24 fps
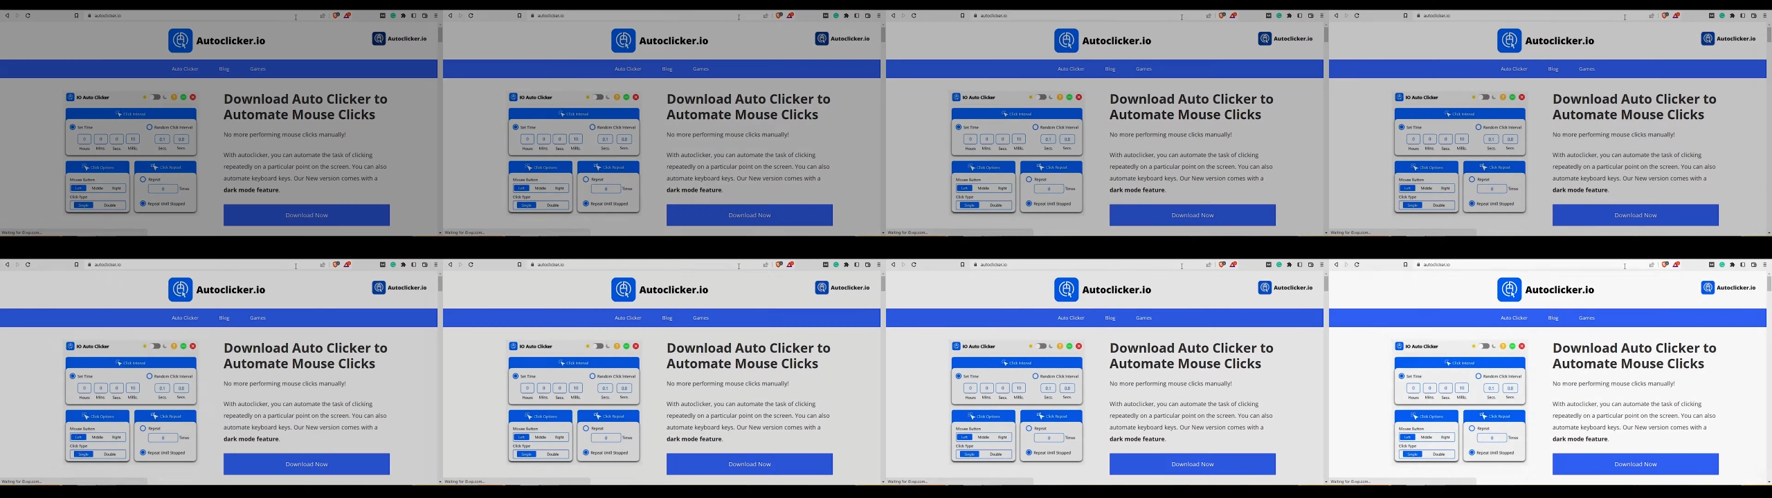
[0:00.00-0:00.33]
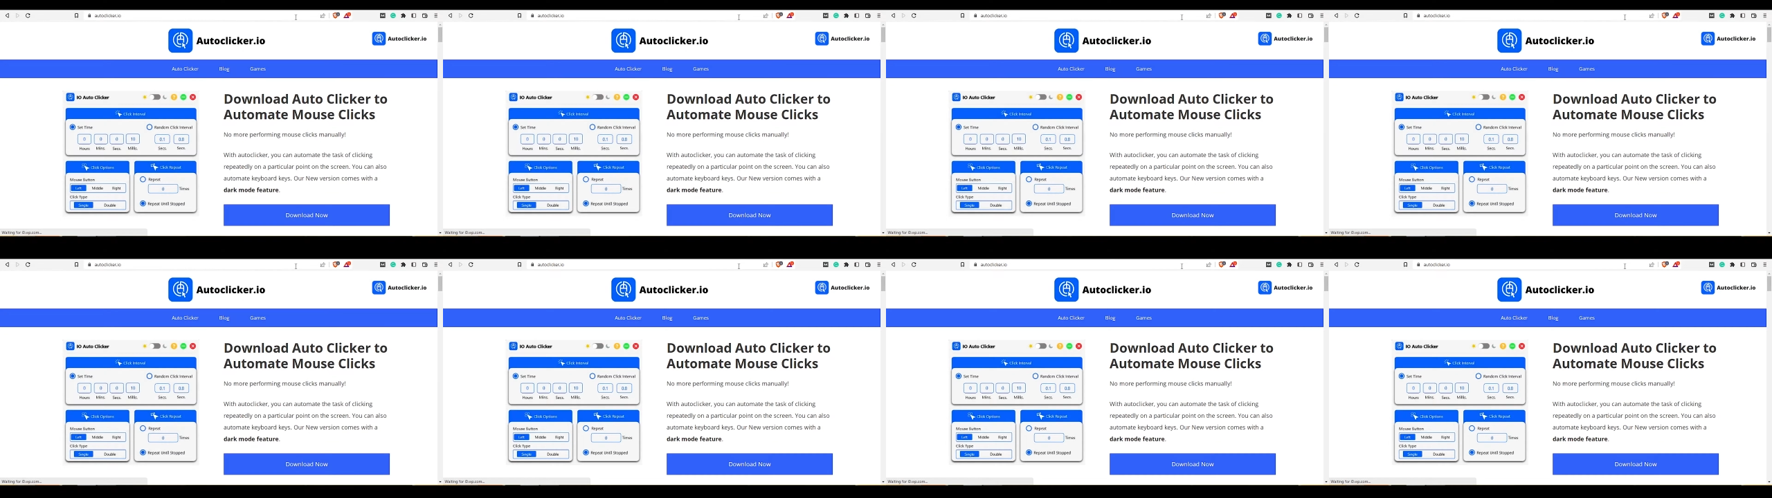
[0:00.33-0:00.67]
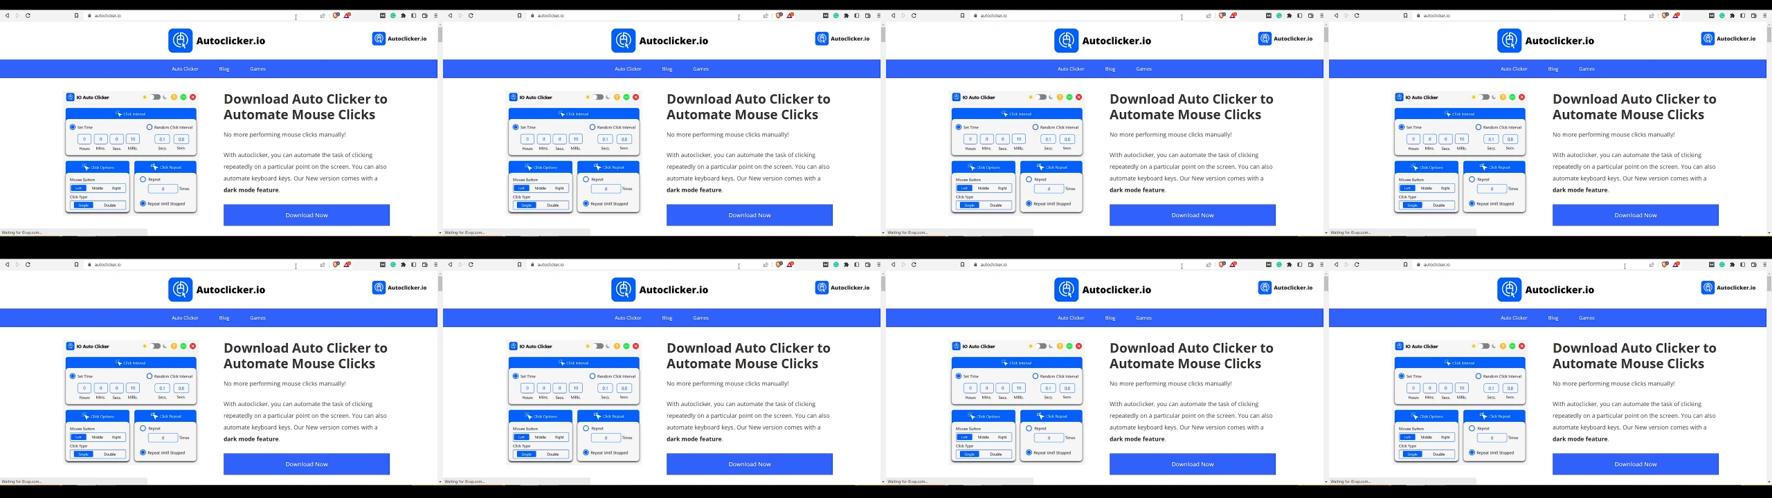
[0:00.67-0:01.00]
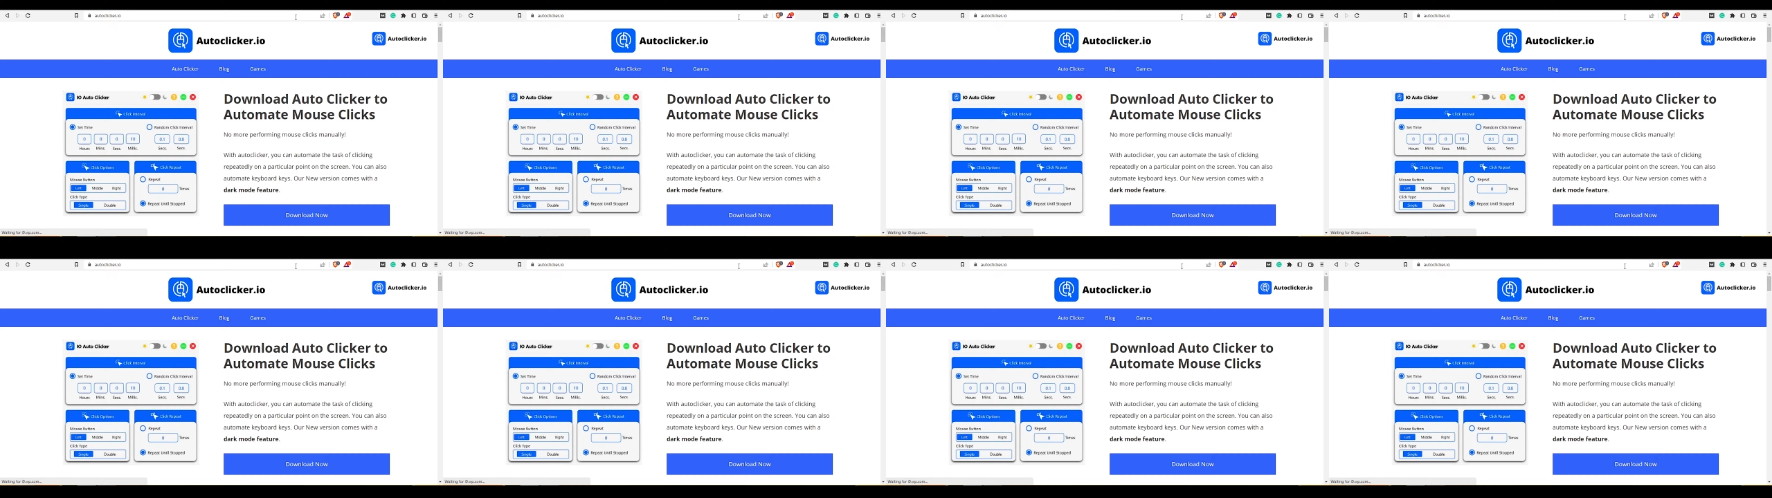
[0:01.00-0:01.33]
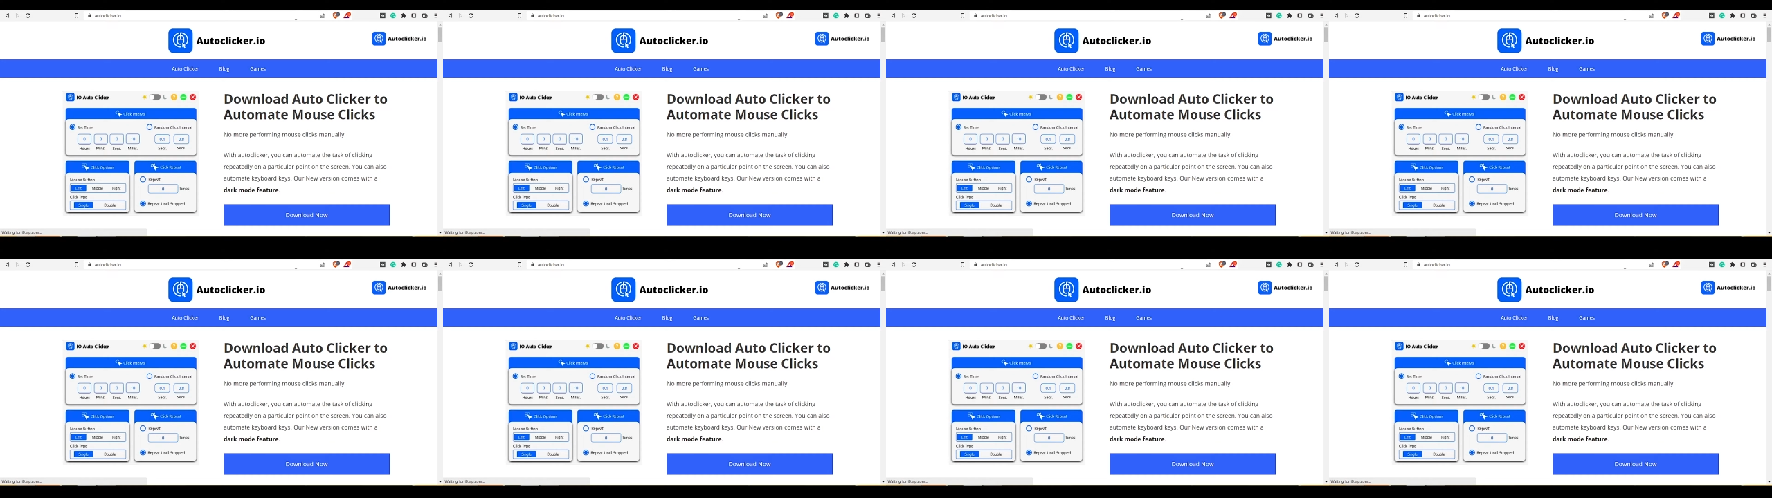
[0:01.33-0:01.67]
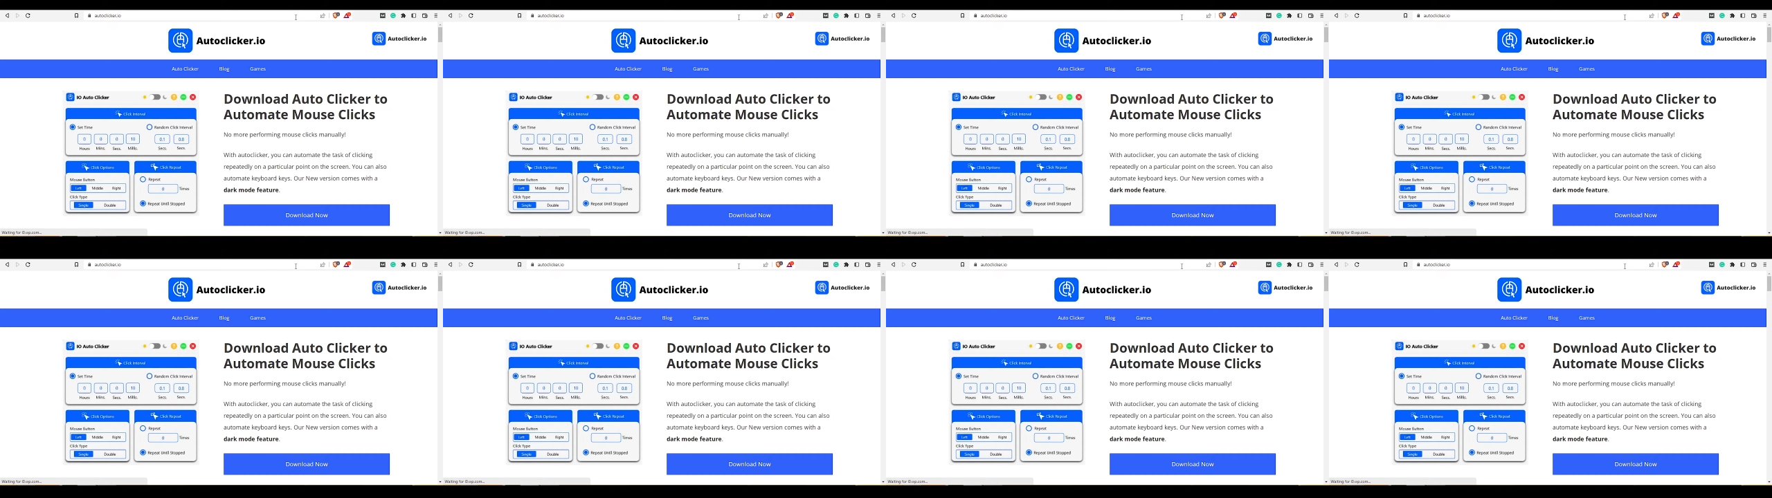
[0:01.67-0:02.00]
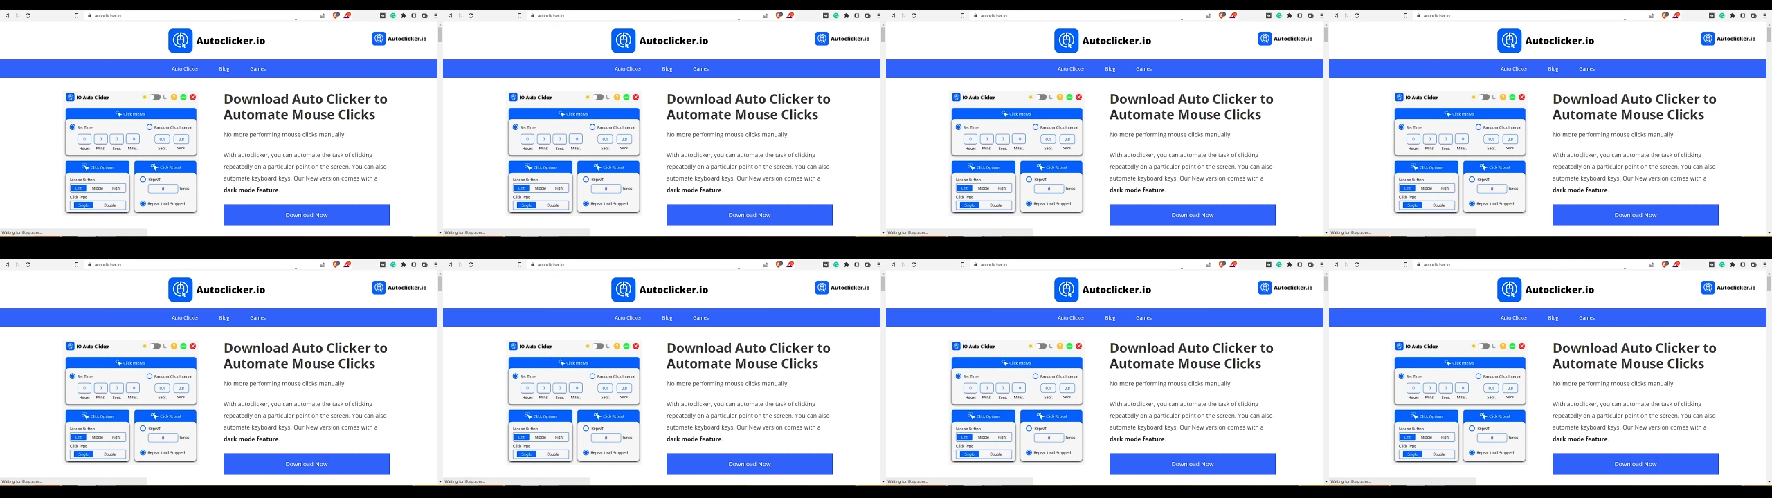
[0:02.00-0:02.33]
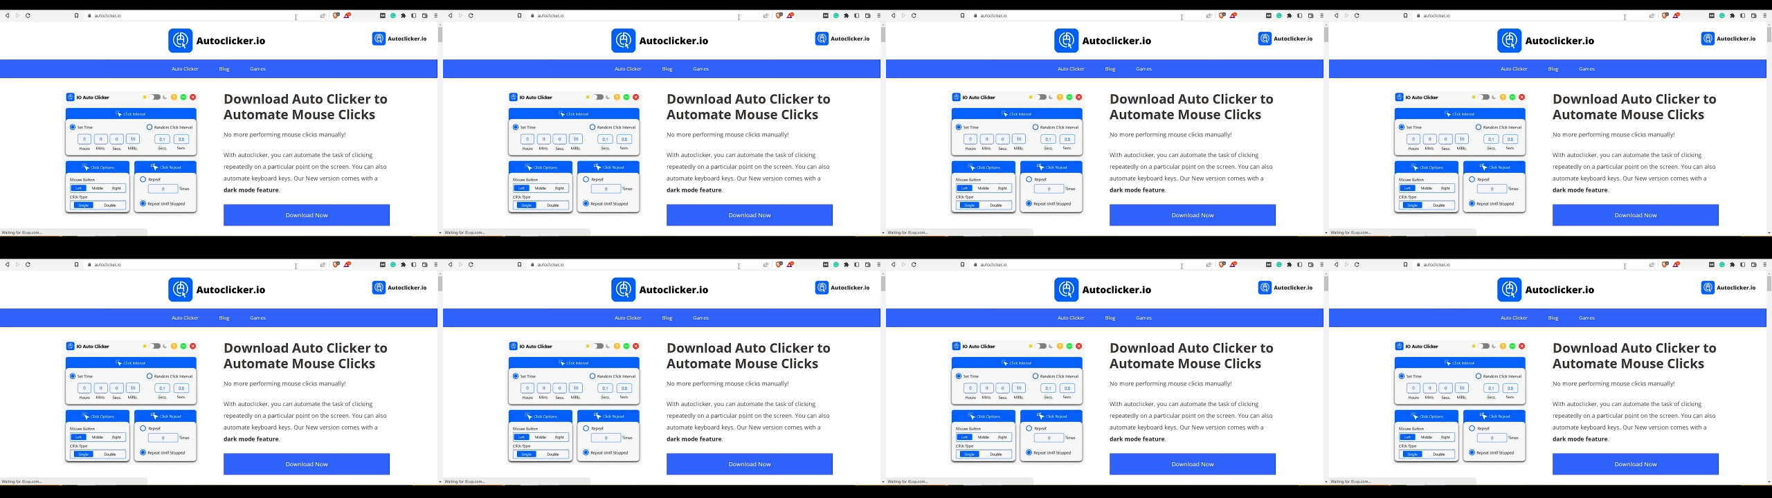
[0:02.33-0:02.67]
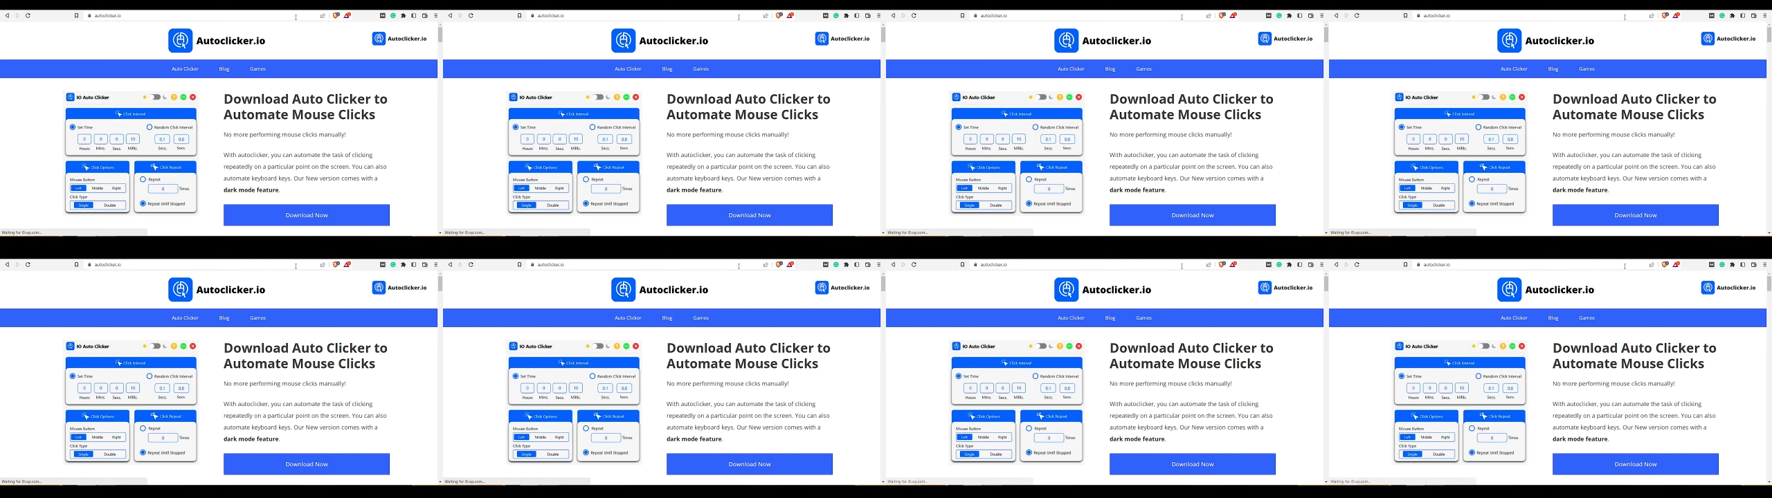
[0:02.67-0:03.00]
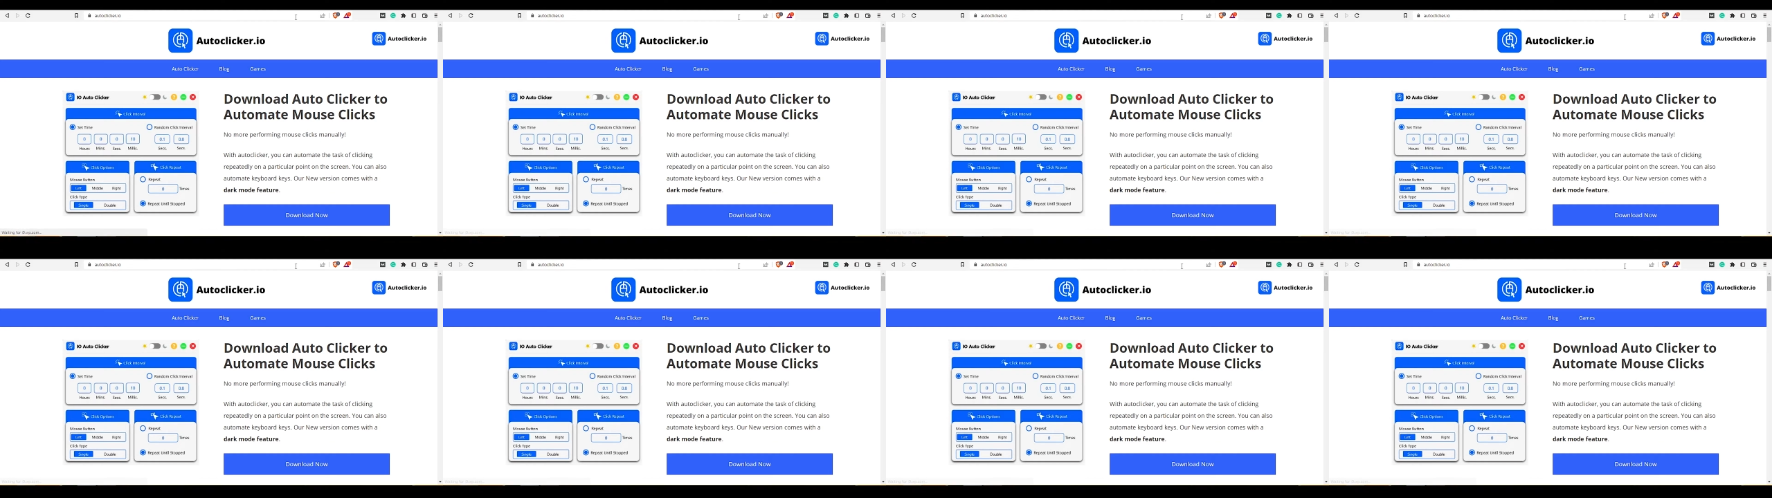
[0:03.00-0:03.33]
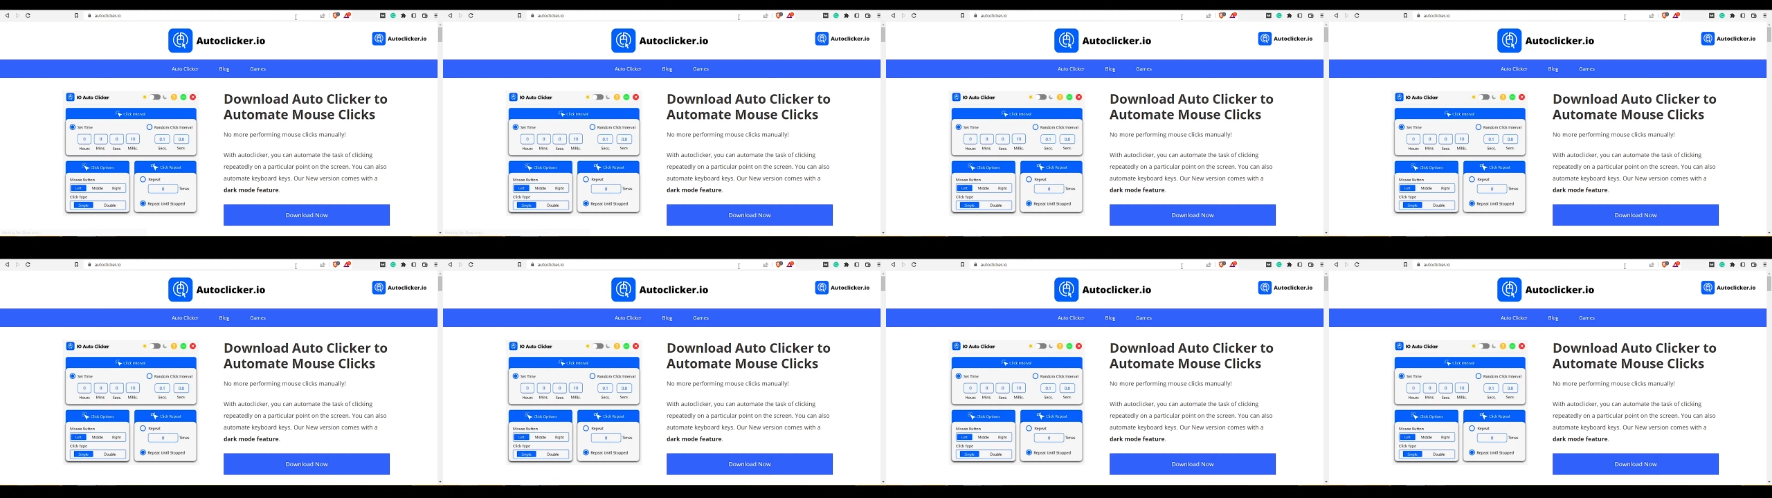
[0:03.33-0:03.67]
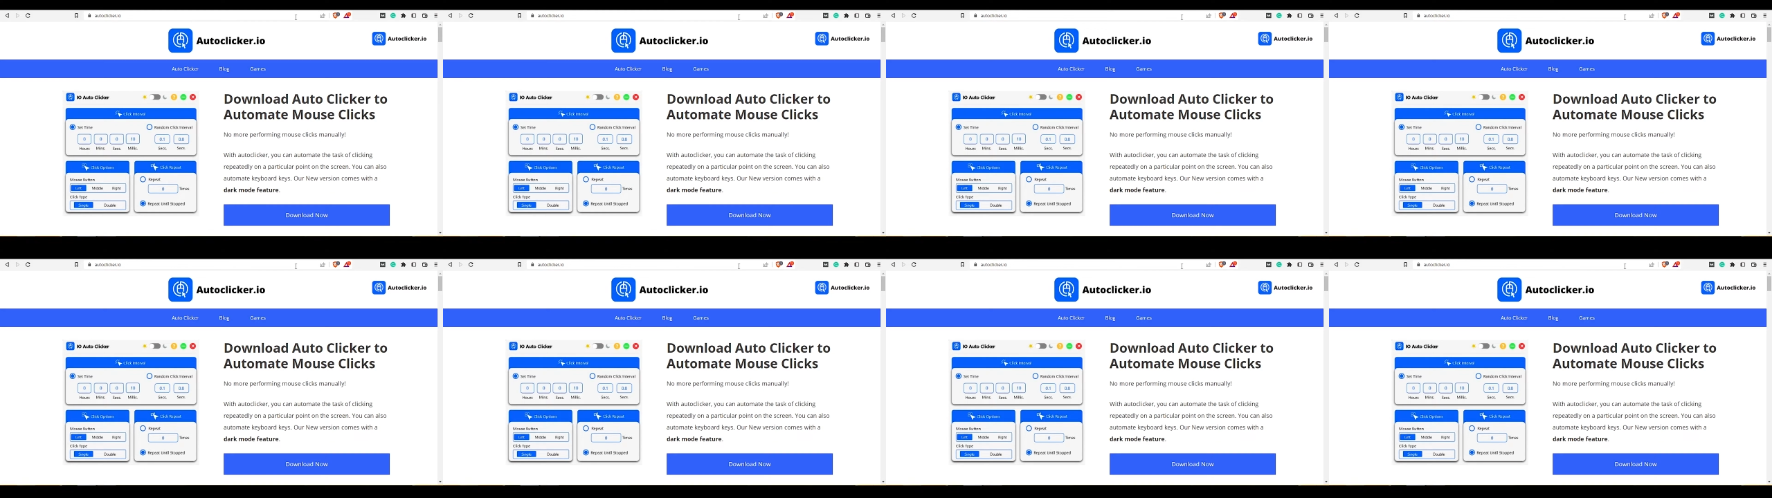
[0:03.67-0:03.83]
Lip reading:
(no speaker visible)